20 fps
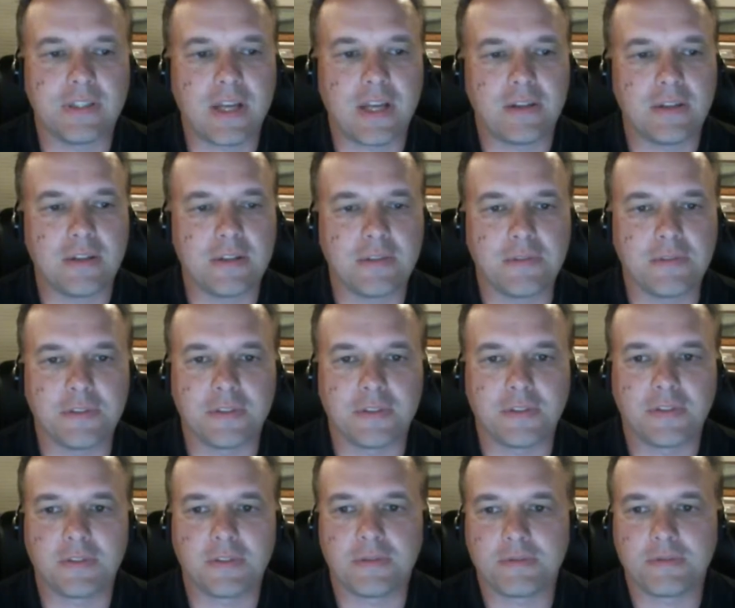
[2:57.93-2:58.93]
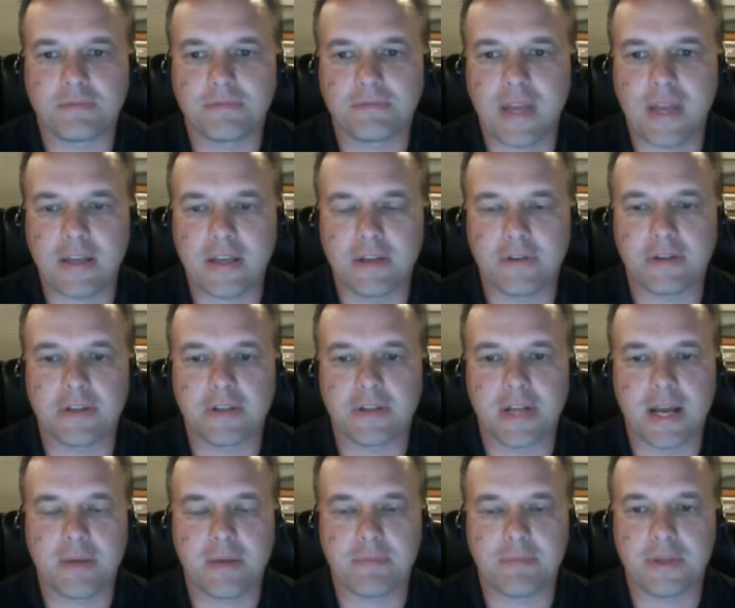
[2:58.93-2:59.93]
don't know if it's accurate or
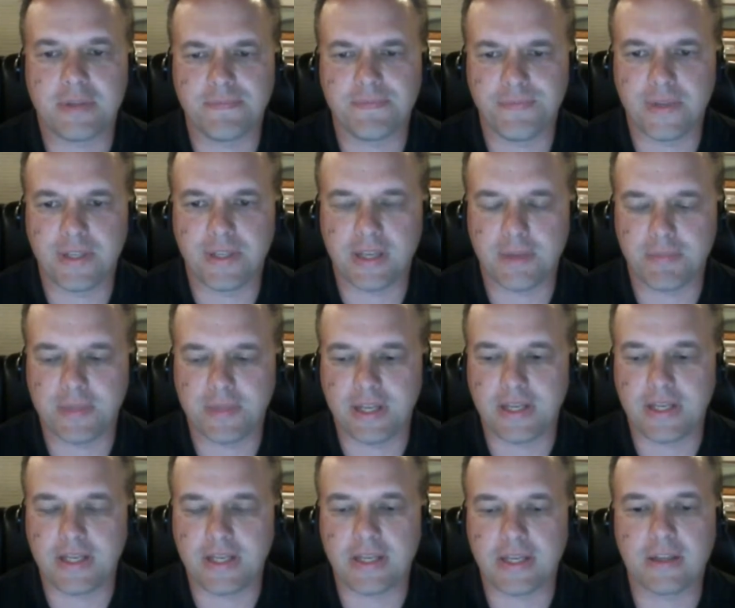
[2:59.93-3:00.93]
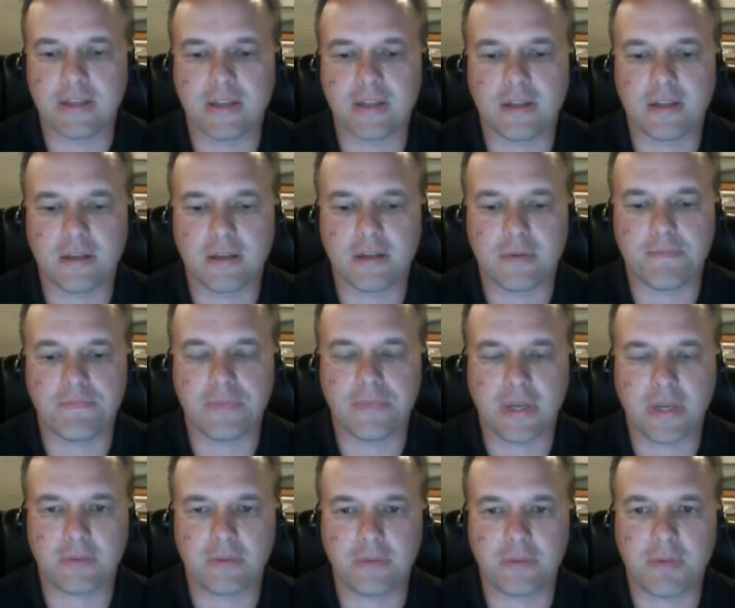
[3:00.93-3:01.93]
not, but I kept getting
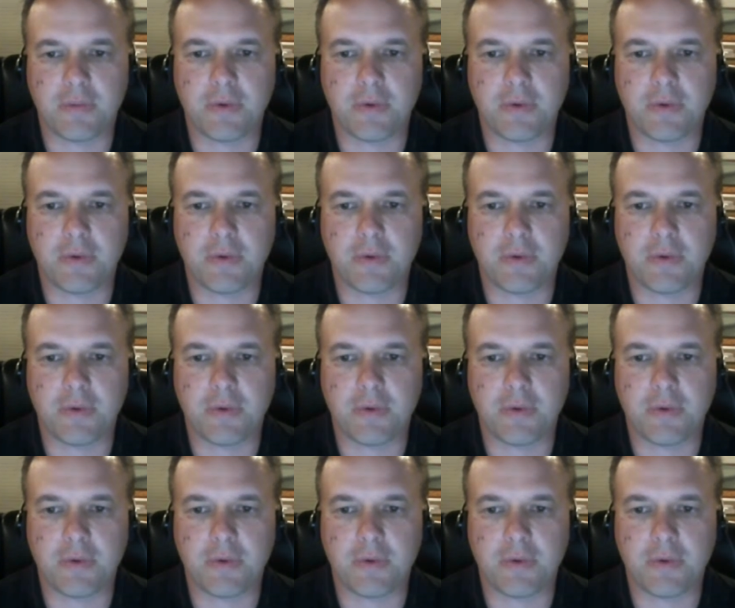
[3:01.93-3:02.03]
XML